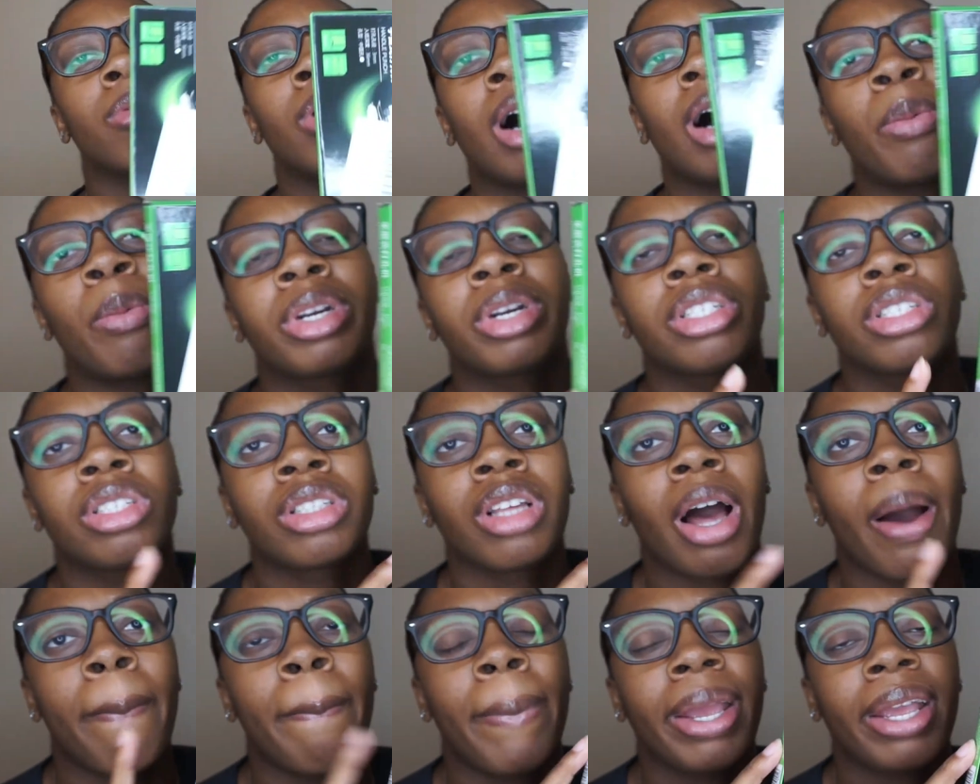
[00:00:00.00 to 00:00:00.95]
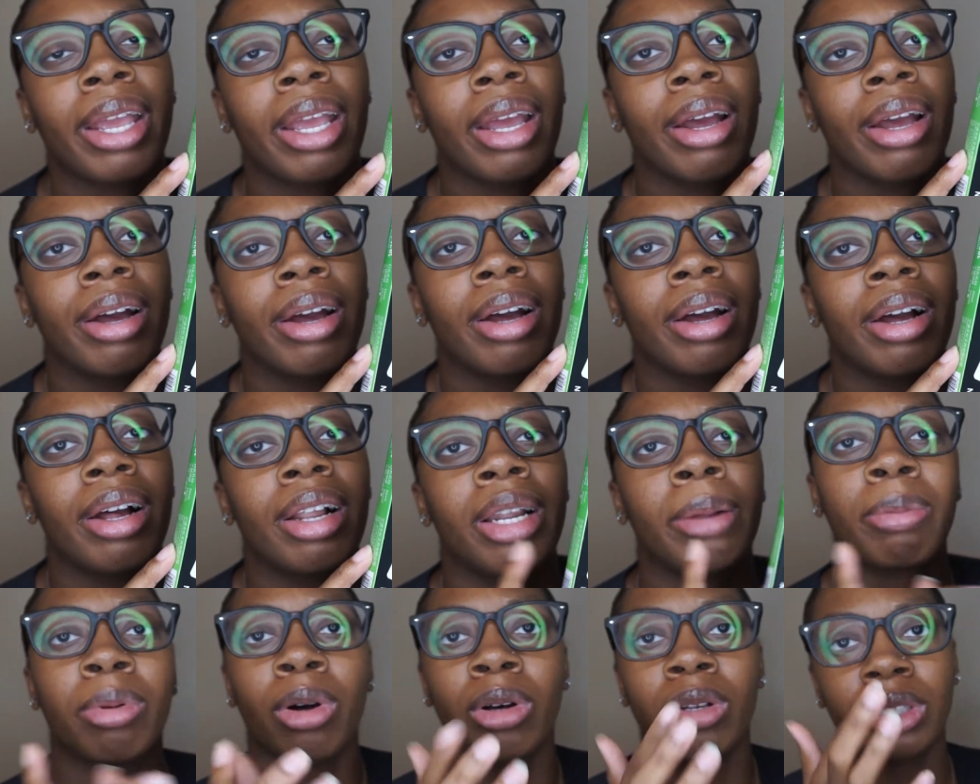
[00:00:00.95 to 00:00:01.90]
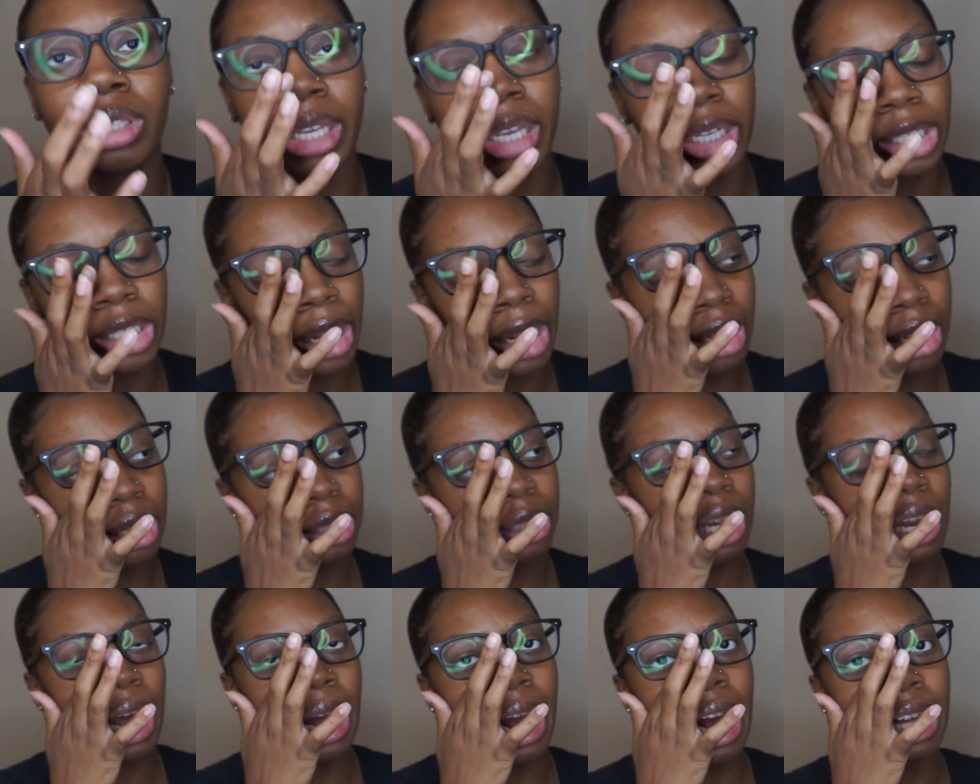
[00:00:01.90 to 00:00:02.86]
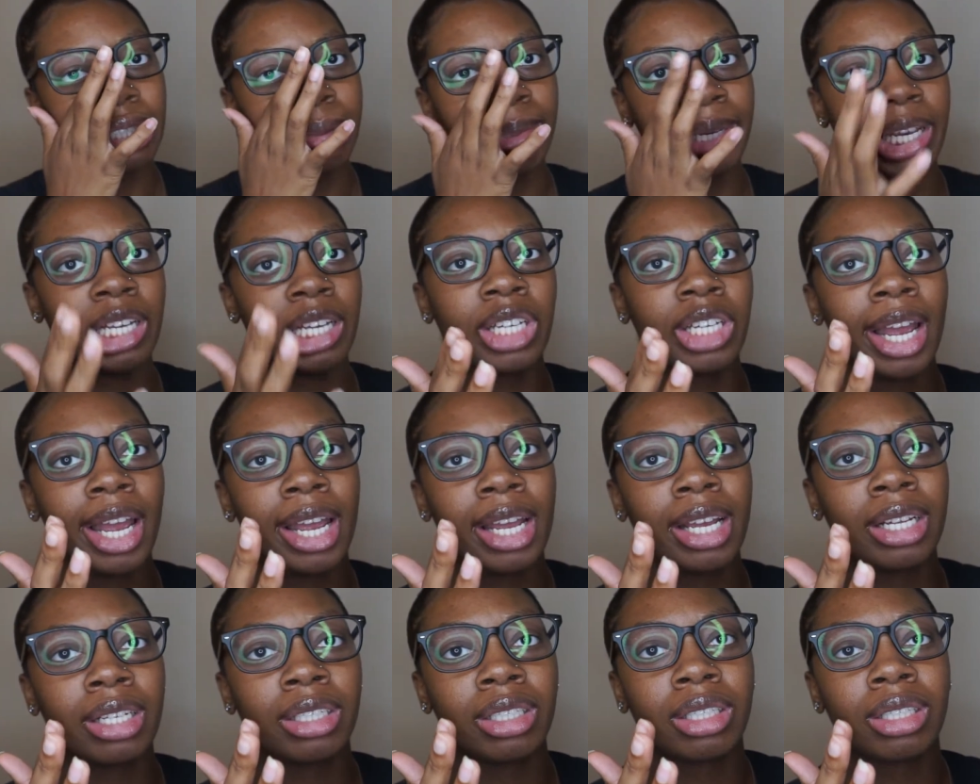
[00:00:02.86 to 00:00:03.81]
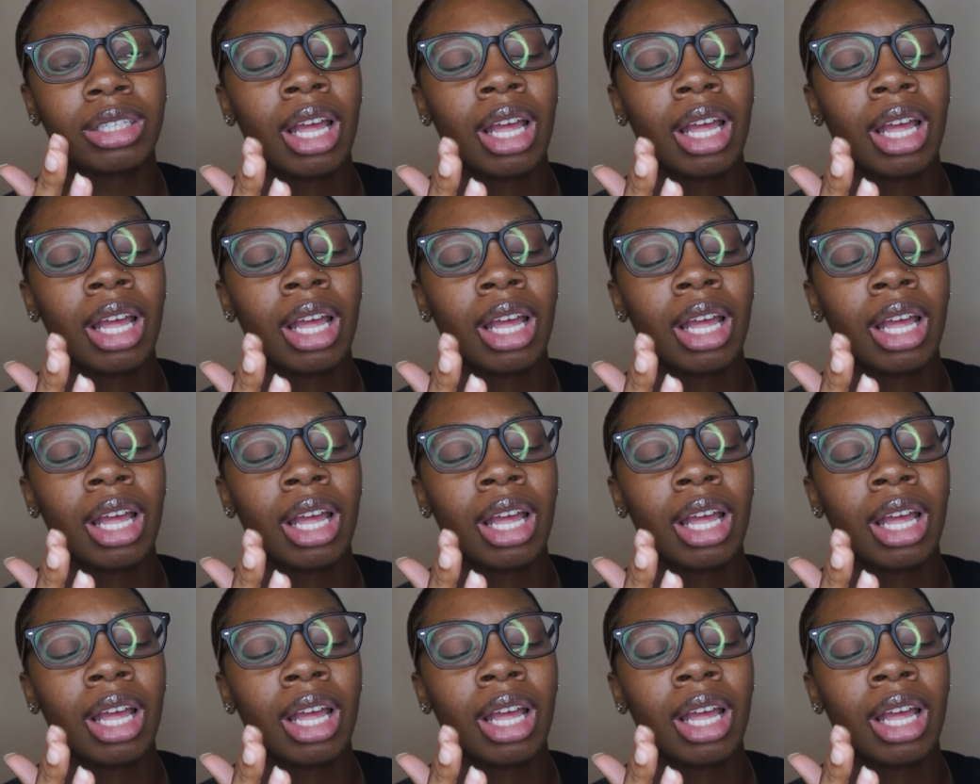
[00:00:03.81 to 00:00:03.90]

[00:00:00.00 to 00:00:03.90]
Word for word: I want to start making uh, lip gloss keychains. And I got some keychains.